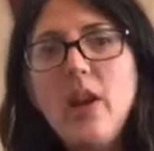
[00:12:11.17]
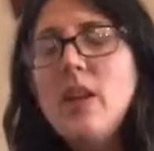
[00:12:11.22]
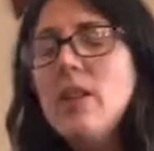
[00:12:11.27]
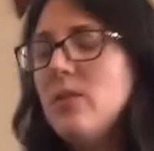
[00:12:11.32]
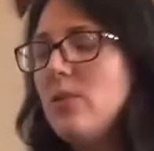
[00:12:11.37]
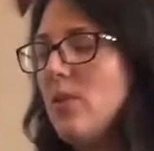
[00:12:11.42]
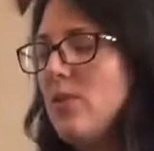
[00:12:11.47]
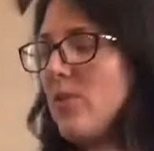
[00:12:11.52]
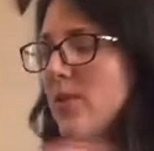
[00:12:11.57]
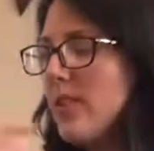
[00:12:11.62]

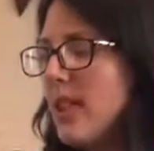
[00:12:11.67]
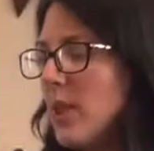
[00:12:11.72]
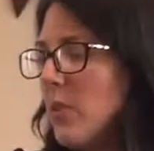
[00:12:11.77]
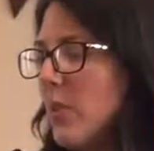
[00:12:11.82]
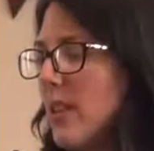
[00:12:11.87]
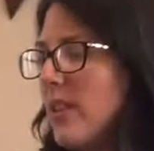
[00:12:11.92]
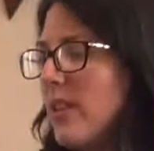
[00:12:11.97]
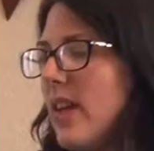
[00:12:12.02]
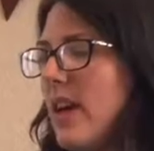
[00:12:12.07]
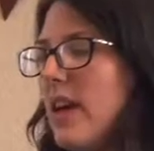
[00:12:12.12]
So just like
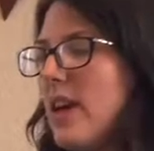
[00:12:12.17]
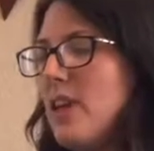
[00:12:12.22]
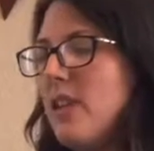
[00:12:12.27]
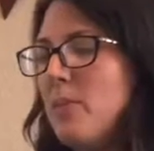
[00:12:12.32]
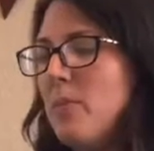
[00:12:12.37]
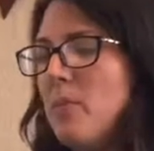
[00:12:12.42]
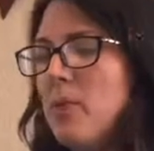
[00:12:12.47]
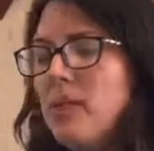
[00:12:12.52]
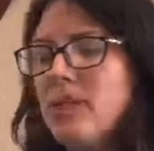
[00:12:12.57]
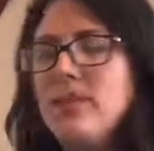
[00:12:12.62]
with the
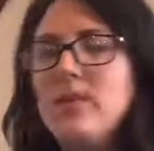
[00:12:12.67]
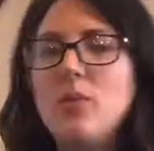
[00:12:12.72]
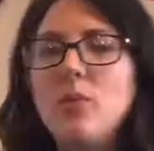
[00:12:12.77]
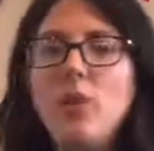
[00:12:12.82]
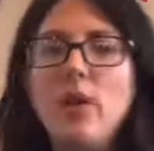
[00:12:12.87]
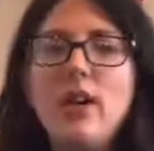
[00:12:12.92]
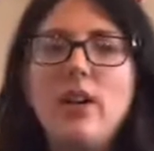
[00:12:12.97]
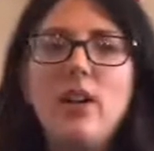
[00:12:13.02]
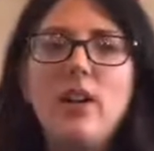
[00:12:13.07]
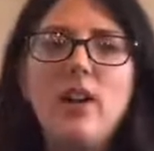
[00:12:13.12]
books
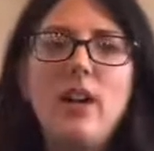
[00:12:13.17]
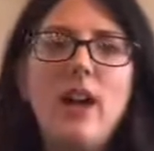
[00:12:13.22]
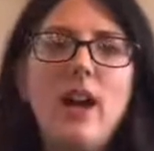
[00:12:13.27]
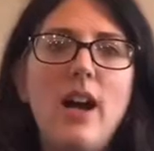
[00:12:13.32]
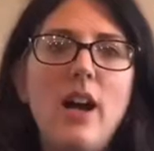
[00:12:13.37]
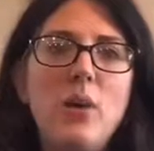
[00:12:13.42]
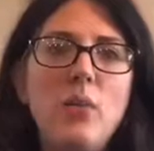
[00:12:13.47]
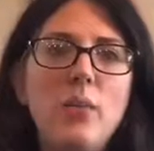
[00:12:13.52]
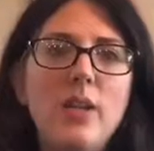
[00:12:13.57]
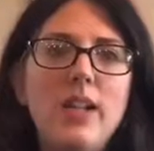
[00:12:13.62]
where
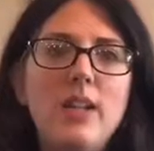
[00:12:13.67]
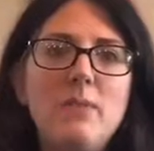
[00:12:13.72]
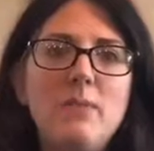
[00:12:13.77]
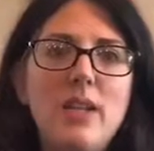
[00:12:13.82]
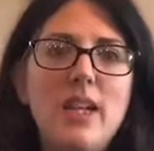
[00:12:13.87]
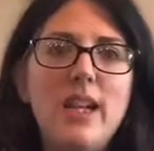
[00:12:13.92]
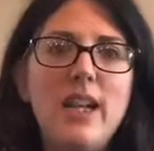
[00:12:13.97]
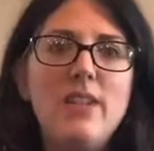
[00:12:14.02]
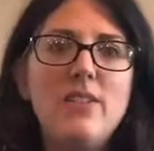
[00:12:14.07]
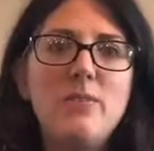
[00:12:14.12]
we can
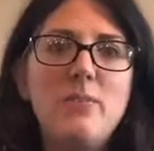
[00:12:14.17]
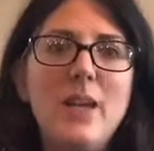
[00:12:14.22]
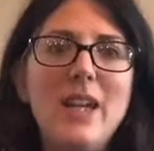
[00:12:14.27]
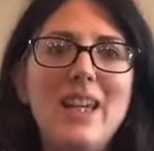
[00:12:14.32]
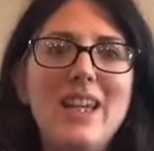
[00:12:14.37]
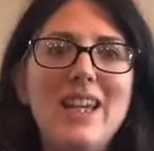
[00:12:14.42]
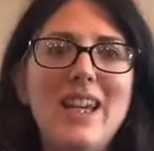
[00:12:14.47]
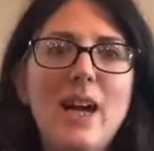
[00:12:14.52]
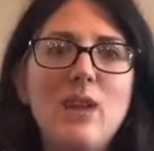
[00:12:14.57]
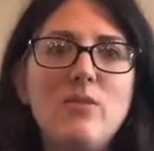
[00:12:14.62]
be kind of
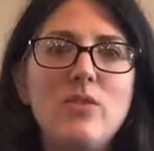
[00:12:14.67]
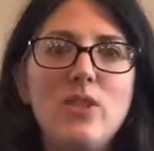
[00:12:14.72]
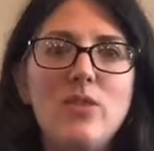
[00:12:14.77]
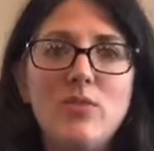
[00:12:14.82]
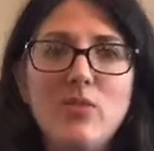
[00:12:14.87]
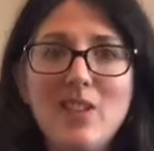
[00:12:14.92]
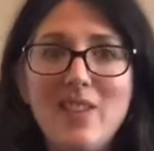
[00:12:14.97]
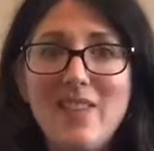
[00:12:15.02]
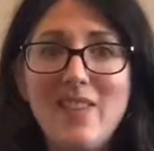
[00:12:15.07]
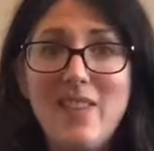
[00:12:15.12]
picking out
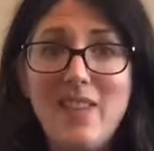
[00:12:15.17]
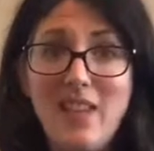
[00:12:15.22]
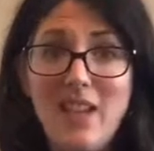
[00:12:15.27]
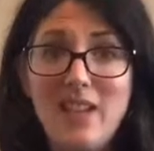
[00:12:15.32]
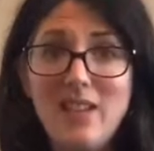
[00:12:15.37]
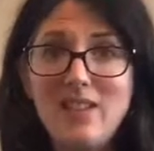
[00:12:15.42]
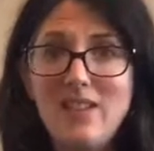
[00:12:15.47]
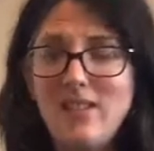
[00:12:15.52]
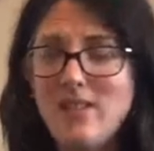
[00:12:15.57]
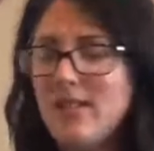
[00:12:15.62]
different
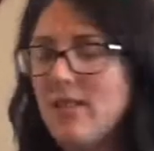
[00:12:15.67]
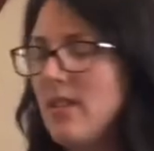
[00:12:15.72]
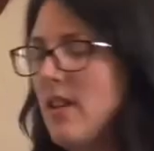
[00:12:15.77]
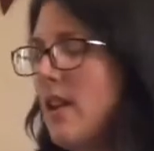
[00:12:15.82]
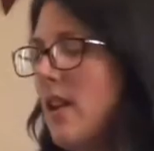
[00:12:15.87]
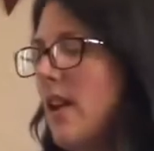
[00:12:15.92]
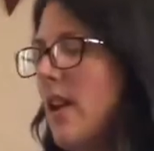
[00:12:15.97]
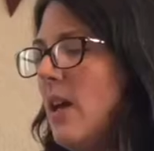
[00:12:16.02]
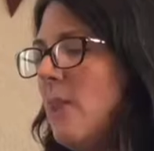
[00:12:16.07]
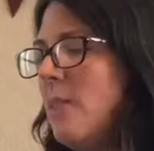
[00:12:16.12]
things
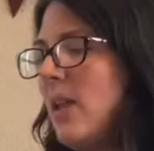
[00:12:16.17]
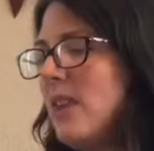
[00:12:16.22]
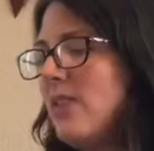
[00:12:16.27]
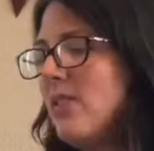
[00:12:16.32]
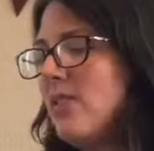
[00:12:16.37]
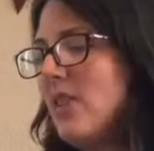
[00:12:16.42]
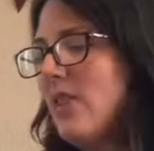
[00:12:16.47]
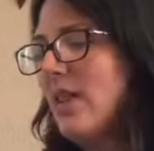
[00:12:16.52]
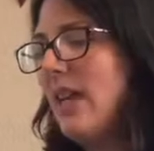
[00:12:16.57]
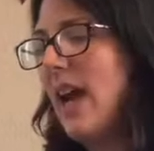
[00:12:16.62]

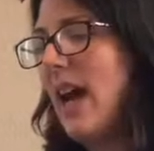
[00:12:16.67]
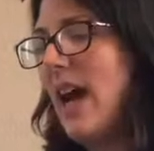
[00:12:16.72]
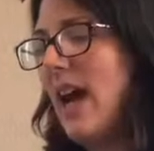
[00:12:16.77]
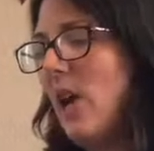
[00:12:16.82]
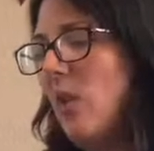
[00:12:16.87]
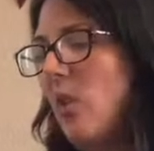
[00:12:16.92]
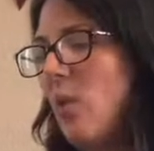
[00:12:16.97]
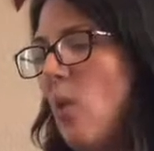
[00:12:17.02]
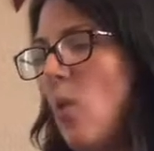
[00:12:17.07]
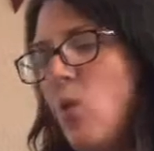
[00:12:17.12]
based on
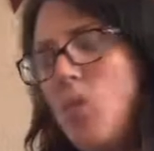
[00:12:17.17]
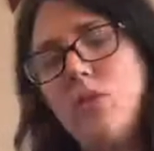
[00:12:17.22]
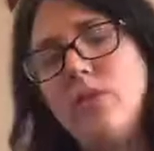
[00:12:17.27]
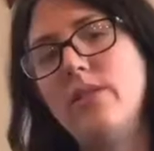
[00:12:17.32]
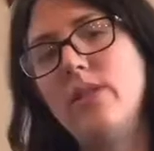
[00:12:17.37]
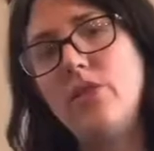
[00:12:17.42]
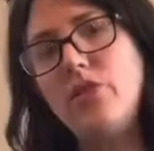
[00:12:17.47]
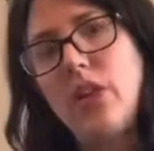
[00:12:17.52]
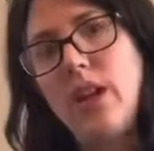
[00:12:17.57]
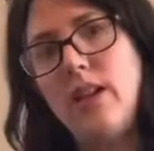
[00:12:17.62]
how
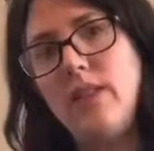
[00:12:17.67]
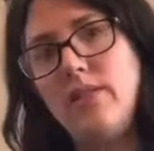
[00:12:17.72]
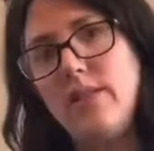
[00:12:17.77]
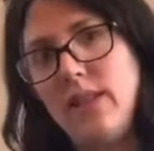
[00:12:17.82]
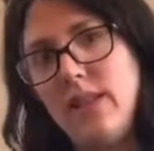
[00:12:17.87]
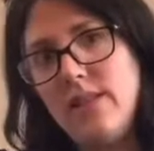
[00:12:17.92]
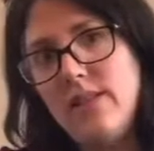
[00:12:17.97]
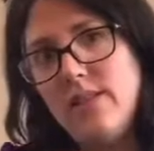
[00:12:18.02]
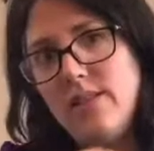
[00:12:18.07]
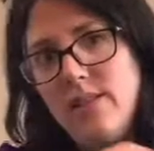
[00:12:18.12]
old the child
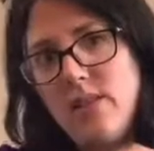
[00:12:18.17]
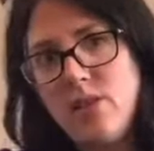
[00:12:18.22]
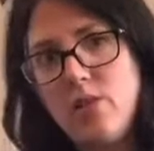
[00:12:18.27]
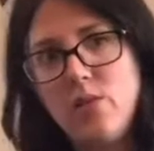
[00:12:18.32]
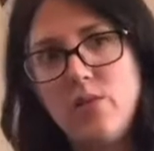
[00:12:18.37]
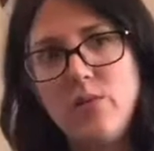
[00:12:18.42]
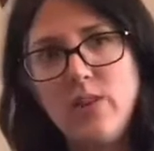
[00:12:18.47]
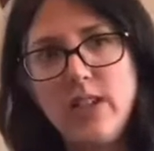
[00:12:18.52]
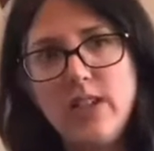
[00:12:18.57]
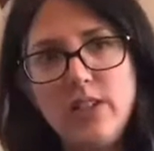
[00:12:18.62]
is that
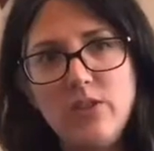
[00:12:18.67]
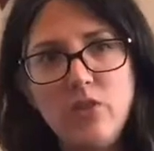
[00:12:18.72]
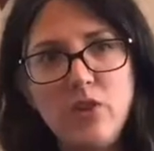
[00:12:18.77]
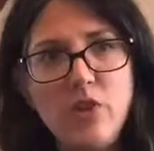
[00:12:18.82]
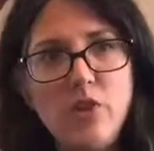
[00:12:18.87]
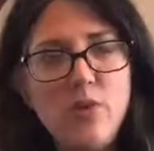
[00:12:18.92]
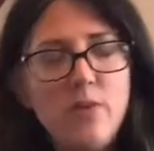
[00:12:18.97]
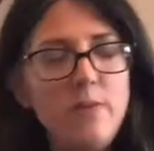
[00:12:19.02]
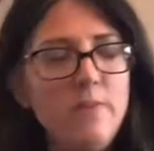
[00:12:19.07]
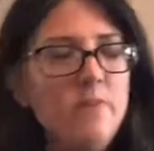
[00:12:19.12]
you're reading
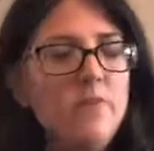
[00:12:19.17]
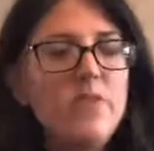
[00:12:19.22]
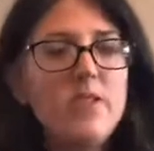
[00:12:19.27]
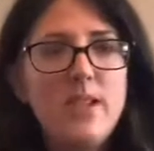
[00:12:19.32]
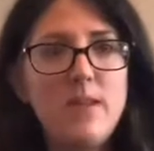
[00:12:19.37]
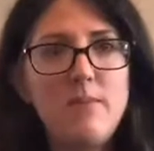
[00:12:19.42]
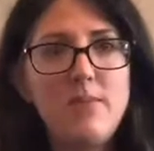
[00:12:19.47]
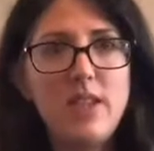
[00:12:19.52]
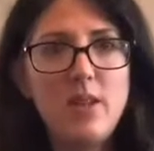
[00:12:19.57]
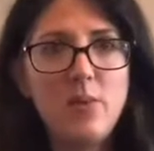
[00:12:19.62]
to,
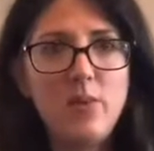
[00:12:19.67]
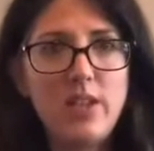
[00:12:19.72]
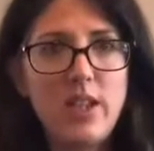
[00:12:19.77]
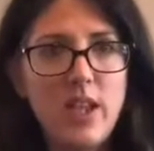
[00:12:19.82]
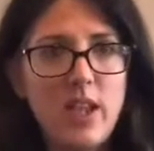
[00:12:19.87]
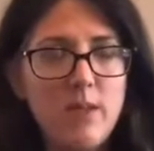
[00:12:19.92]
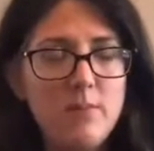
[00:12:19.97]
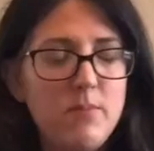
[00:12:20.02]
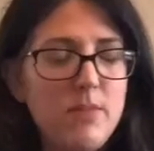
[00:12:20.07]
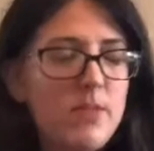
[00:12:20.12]
same thing with
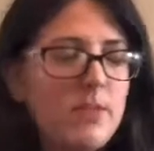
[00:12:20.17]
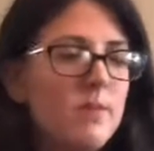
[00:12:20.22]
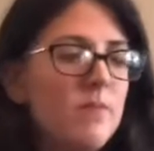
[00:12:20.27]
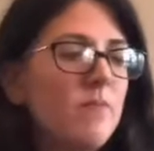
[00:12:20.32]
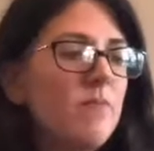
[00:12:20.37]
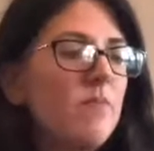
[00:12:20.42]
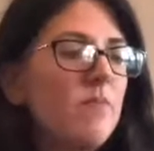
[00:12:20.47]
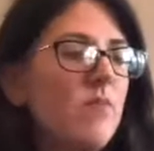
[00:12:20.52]
games.